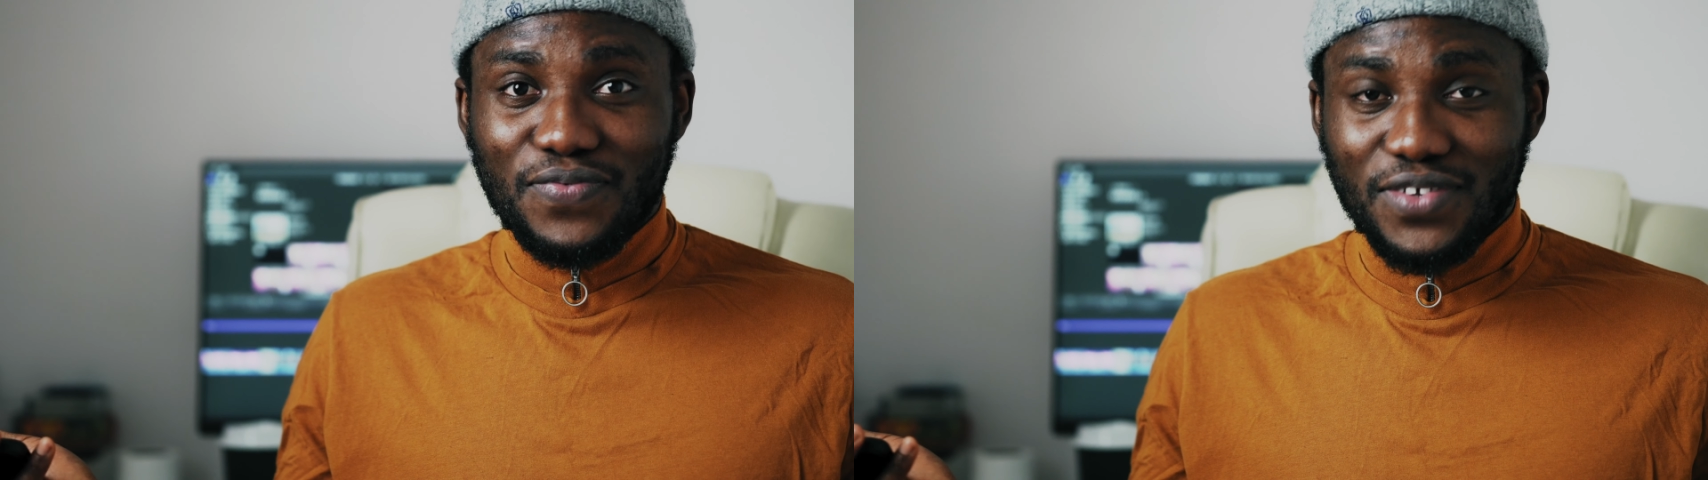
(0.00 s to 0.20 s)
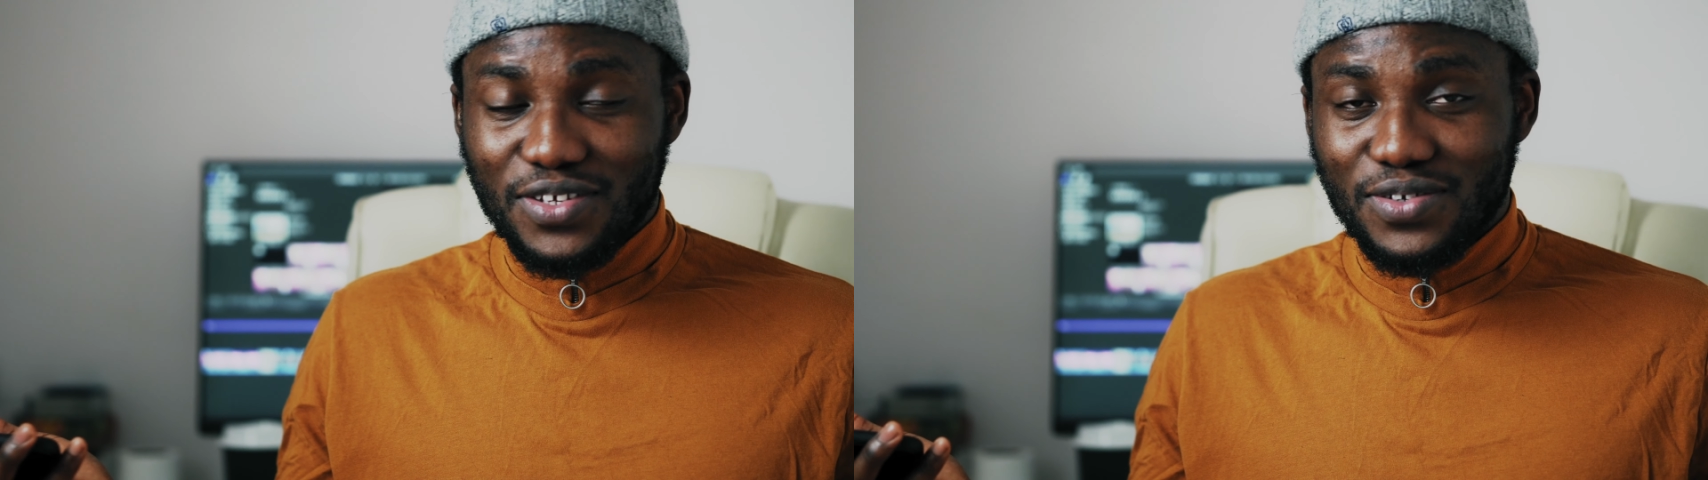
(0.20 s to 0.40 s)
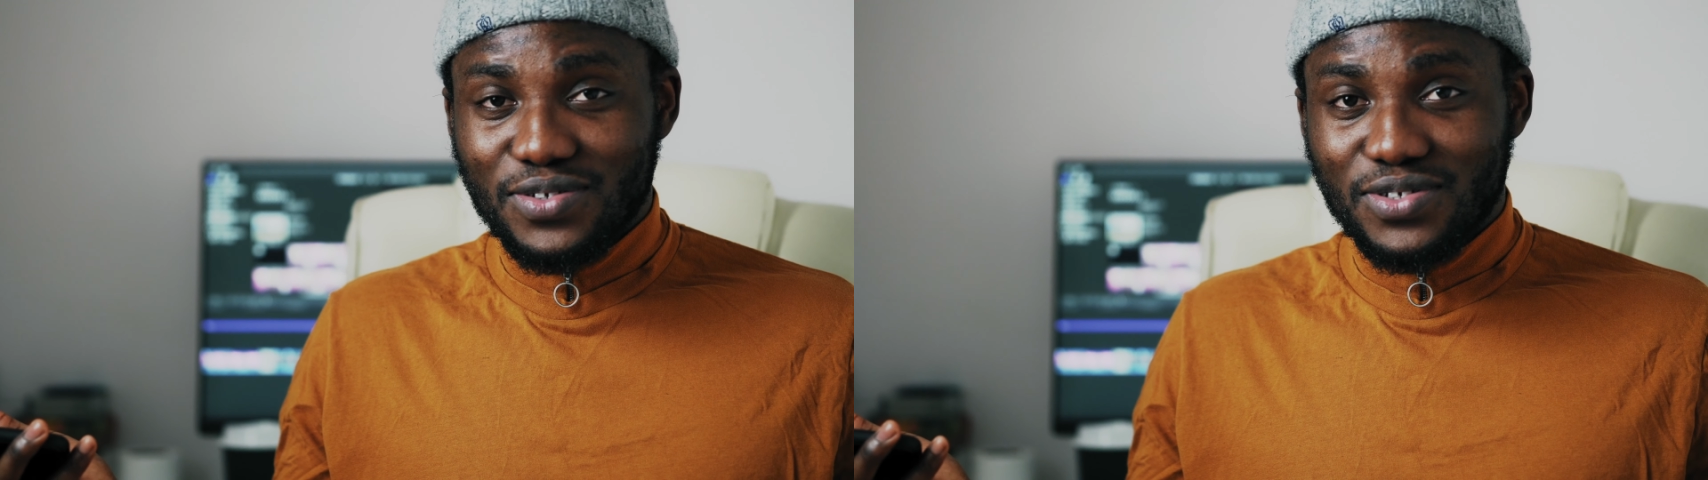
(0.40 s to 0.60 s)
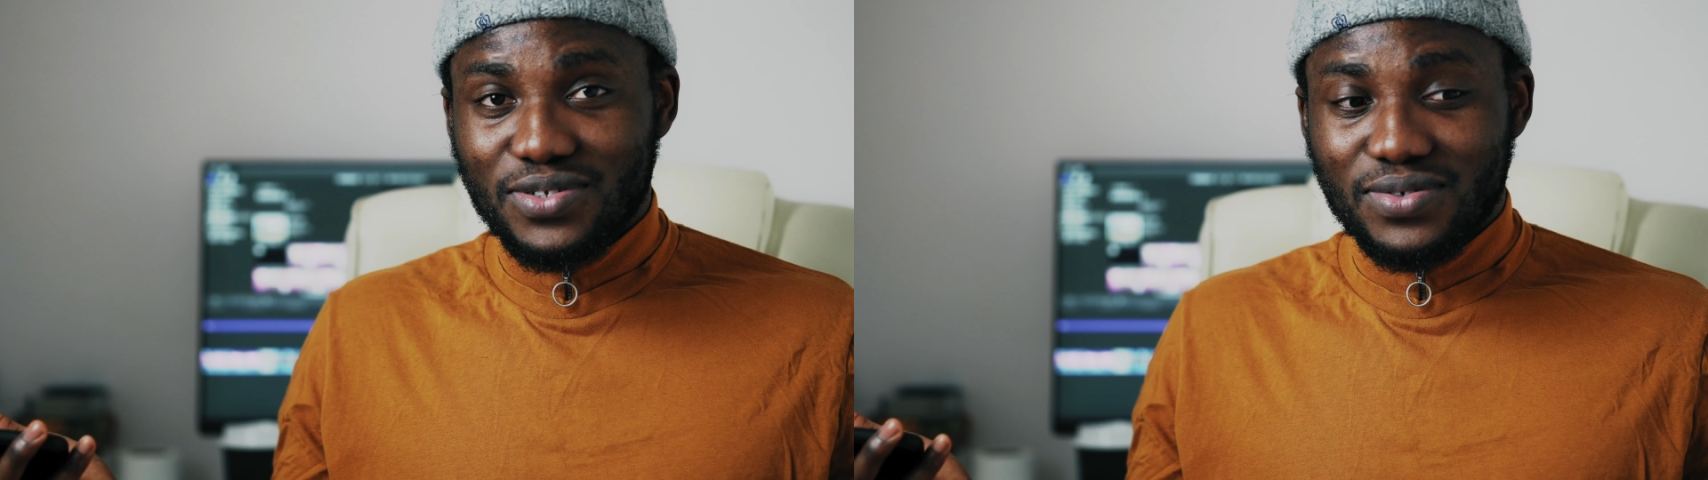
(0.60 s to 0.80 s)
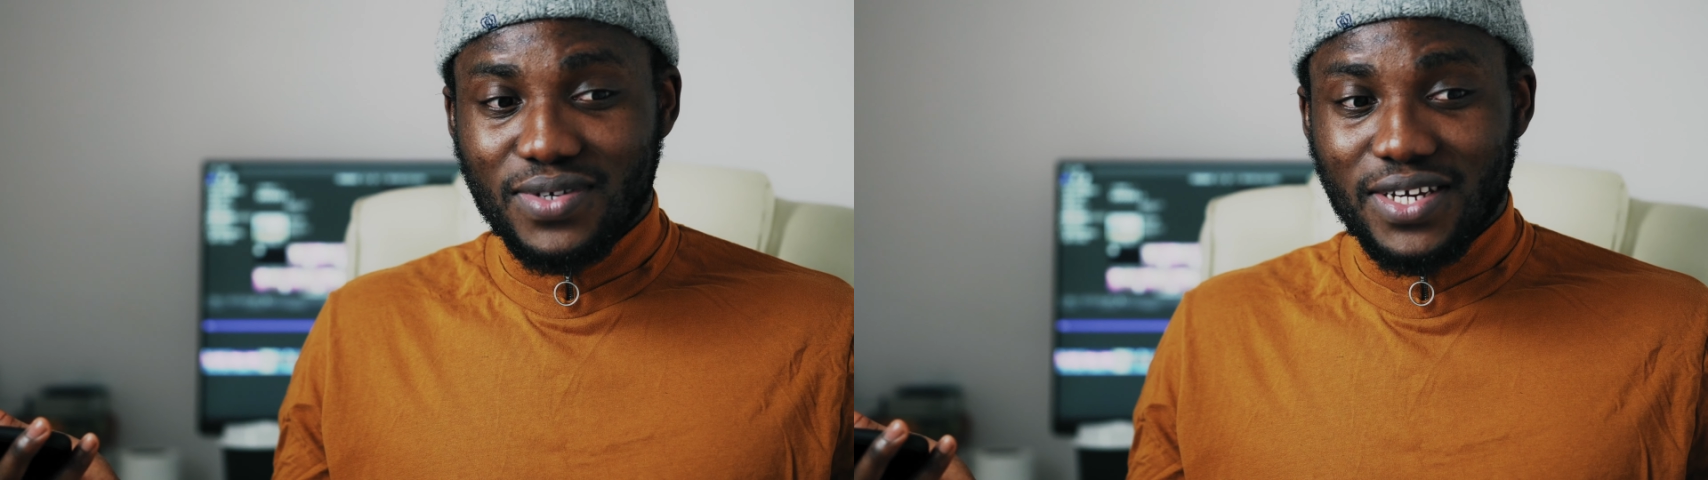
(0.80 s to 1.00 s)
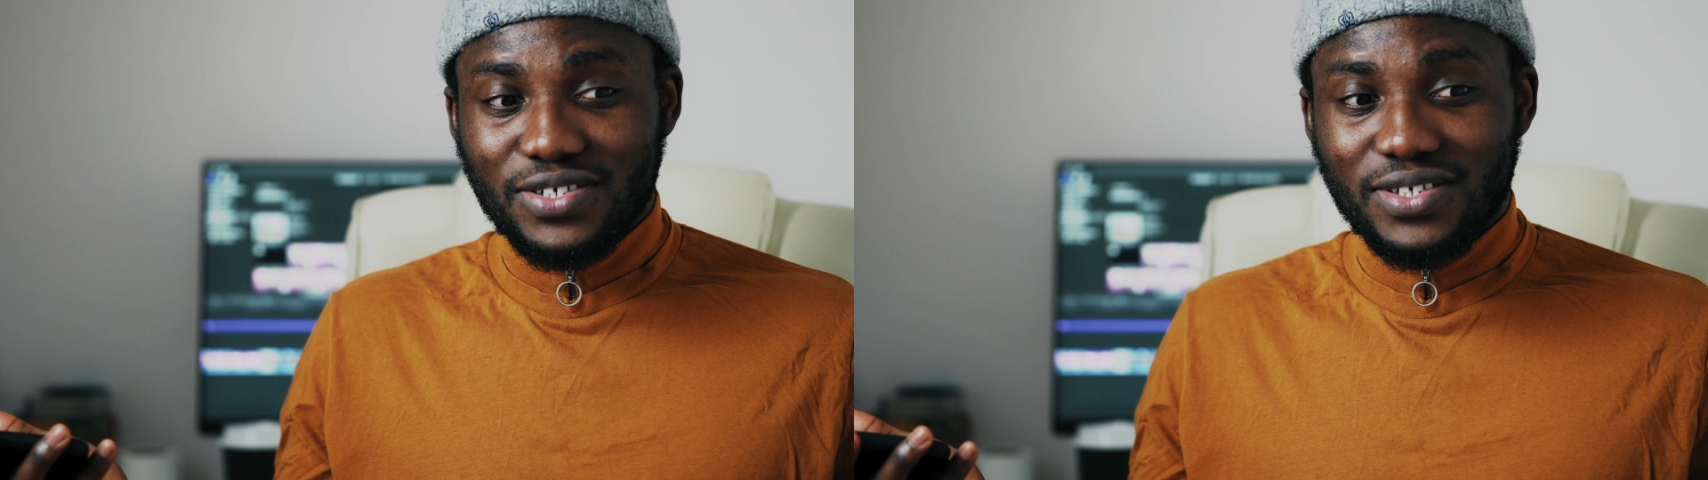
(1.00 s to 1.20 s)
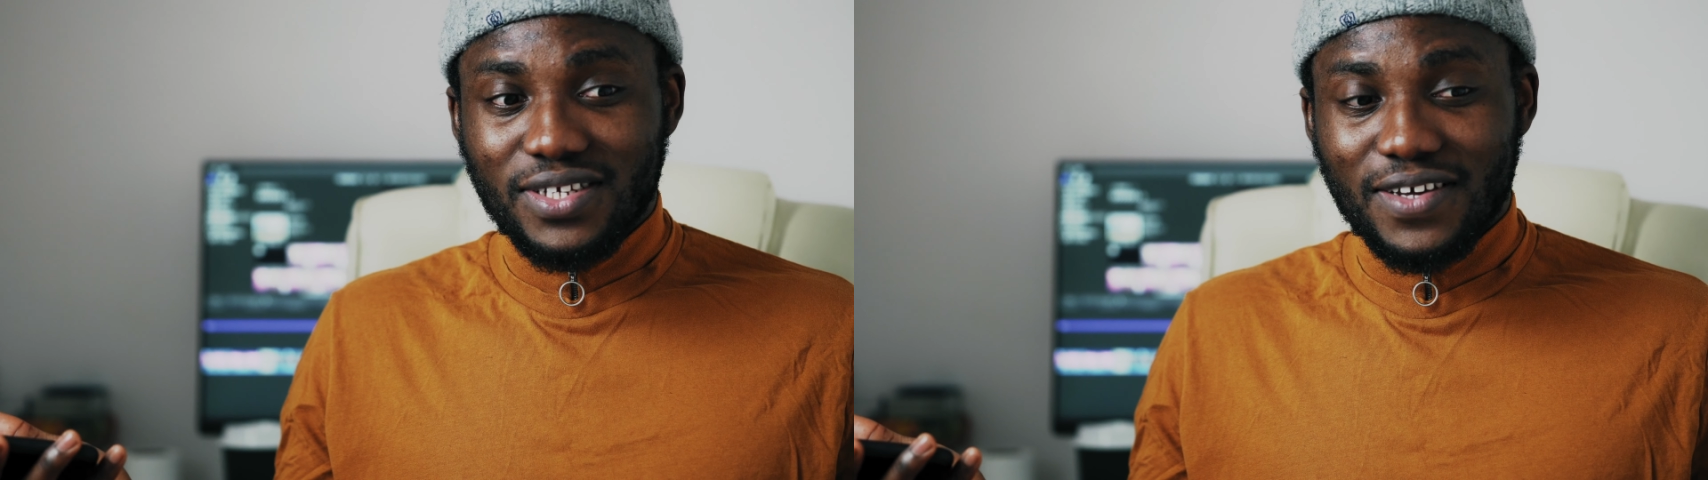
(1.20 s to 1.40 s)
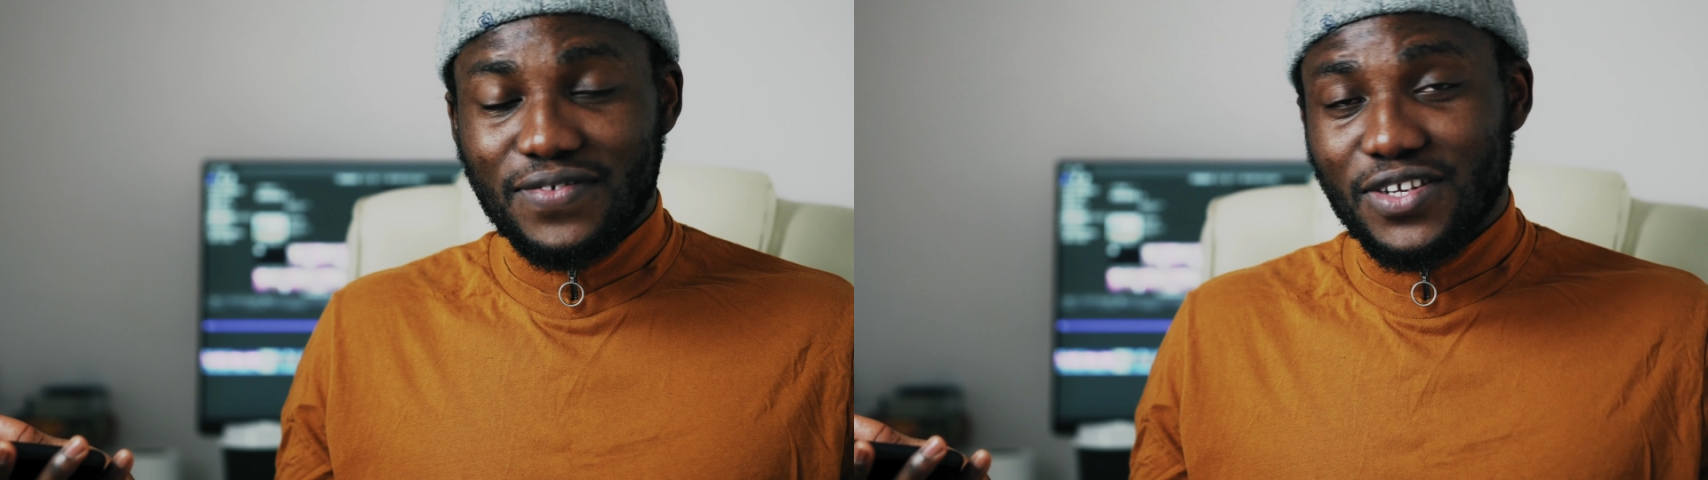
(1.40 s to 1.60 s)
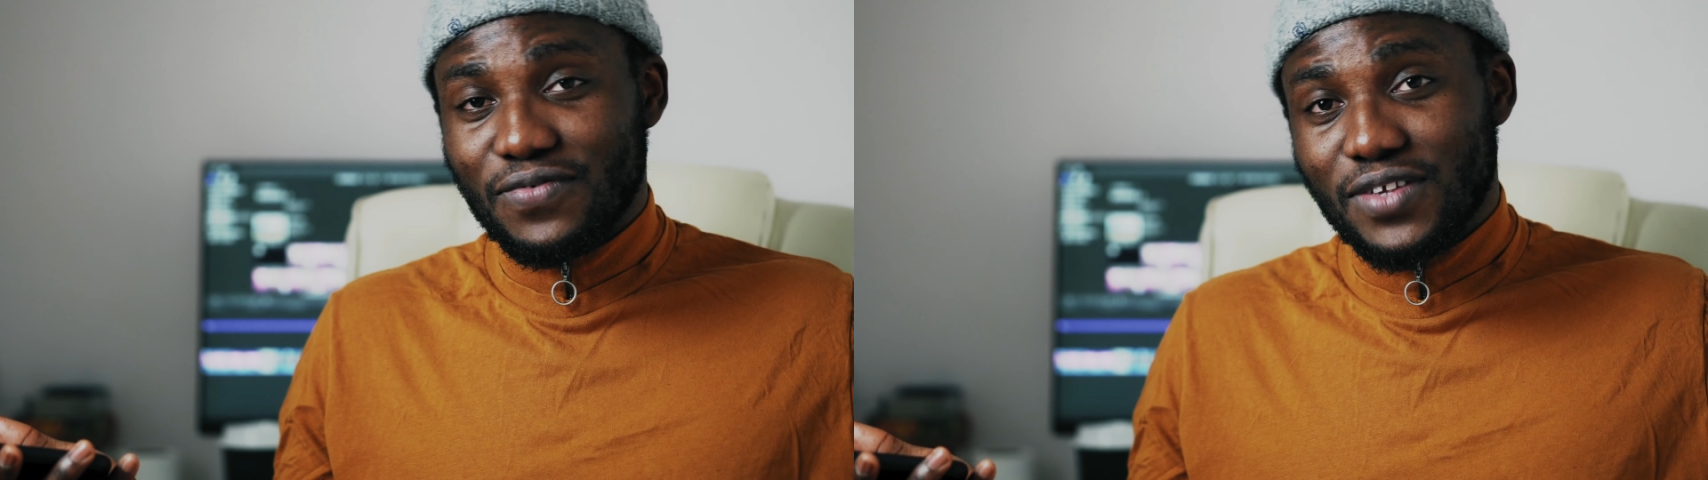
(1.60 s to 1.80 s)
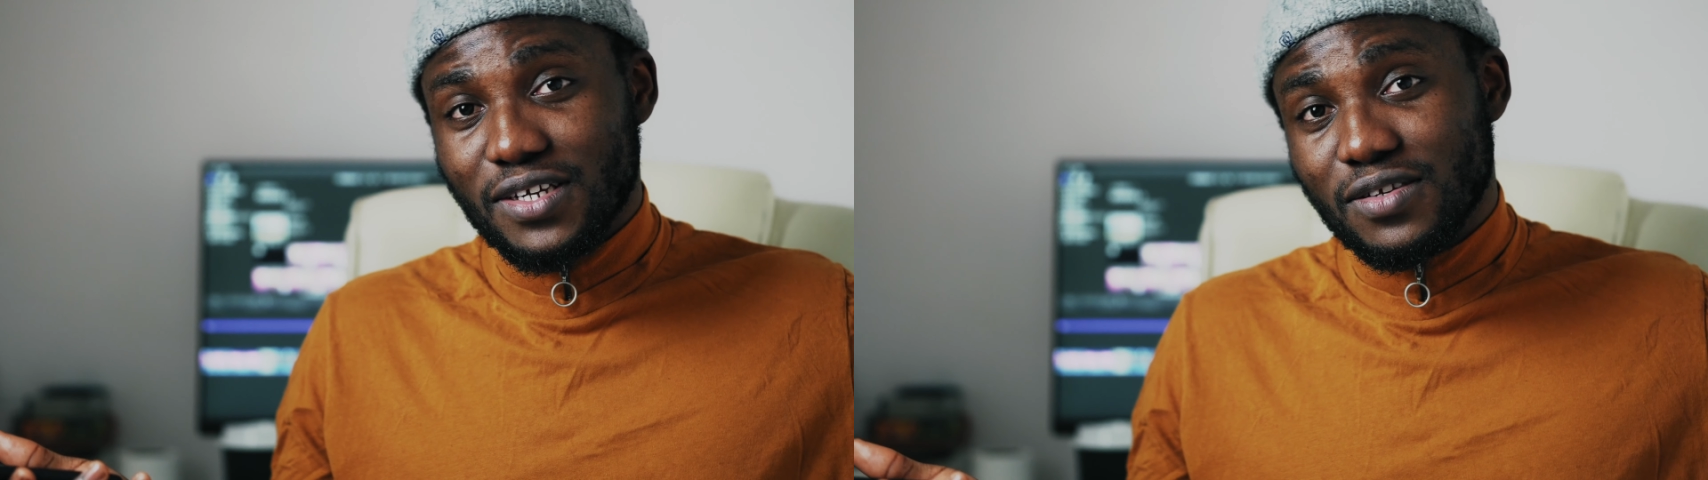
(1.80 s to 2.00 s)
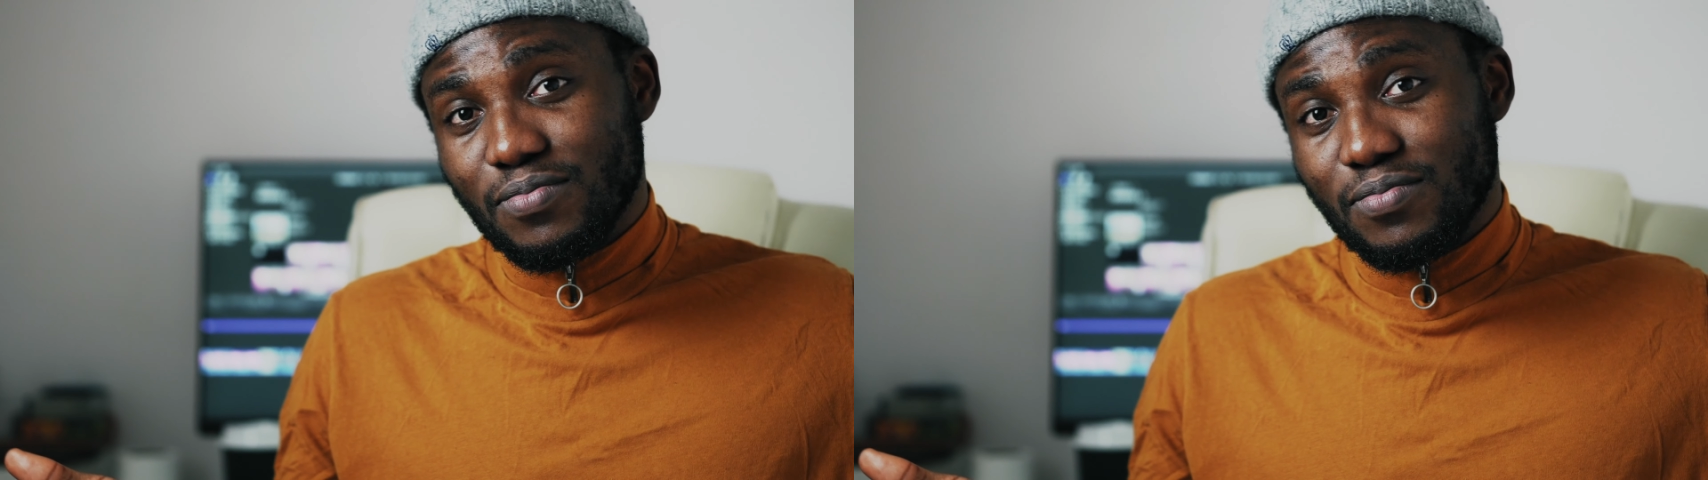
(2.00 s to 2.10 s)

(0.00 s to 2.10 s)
video to actually after you've taken